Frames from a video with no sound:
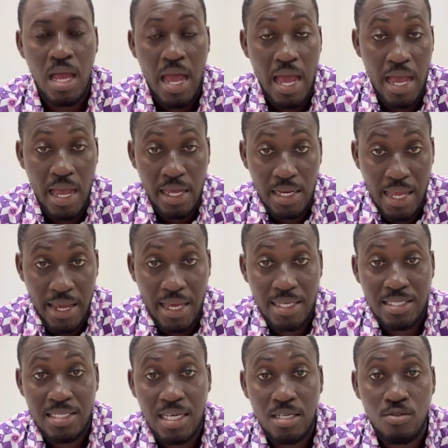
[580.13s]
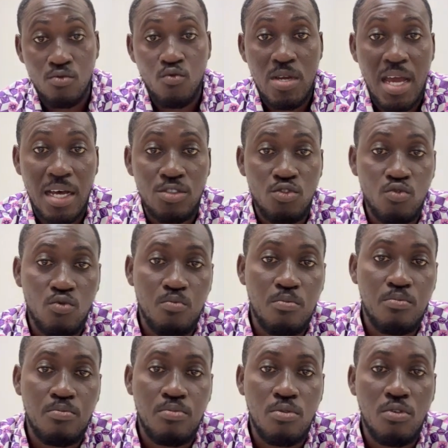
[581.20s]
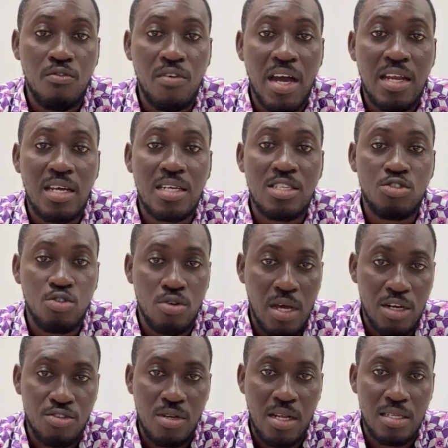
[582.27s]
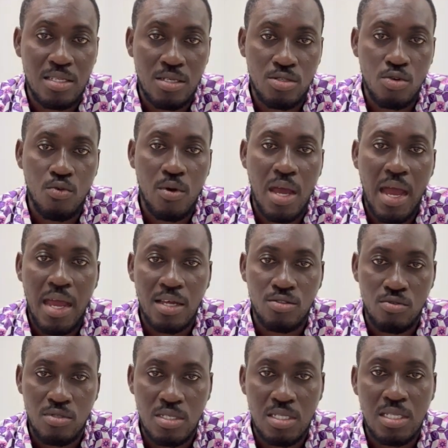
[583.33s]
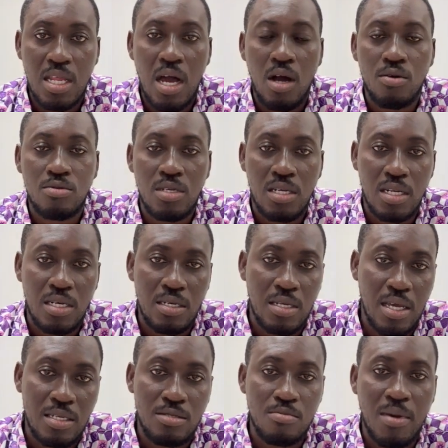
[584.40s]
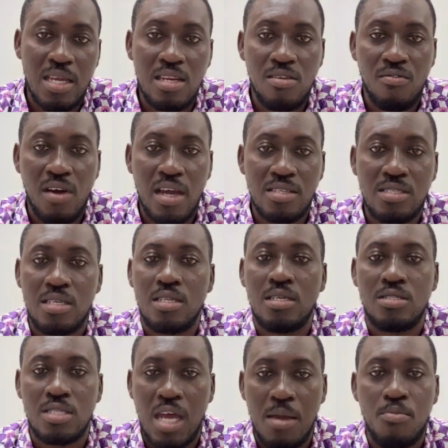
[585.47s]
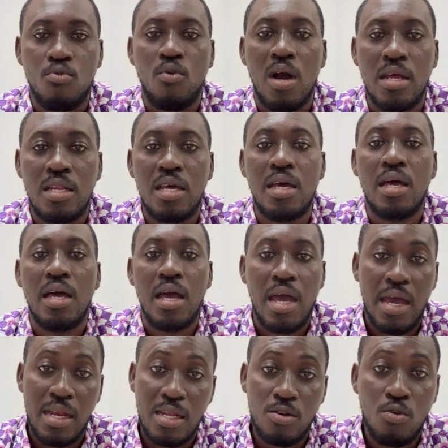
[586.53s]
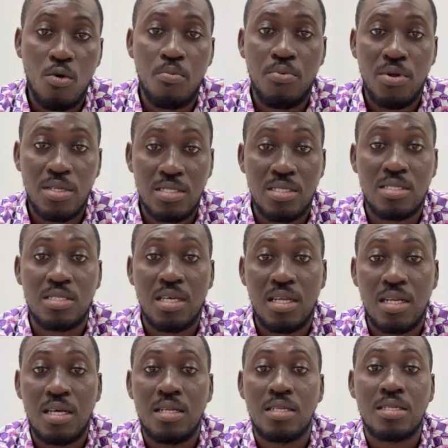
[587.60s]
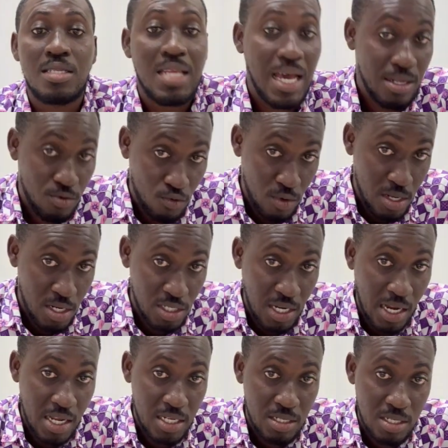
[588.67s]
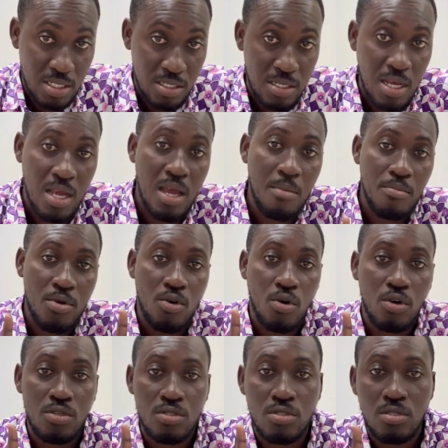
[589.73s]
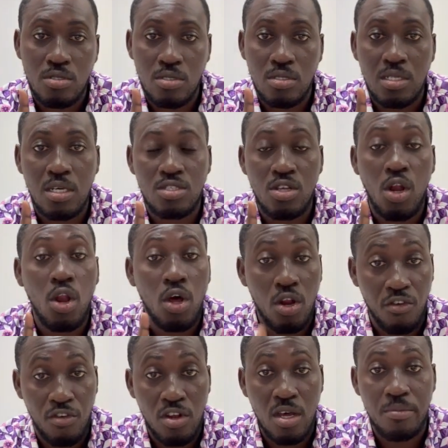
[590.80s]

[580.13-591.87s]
And like I said, we had to provide an introductory letter, so I had to sit down and then get my device and then type 1 and then go print it. And then that were the challenges, because there's a lot of other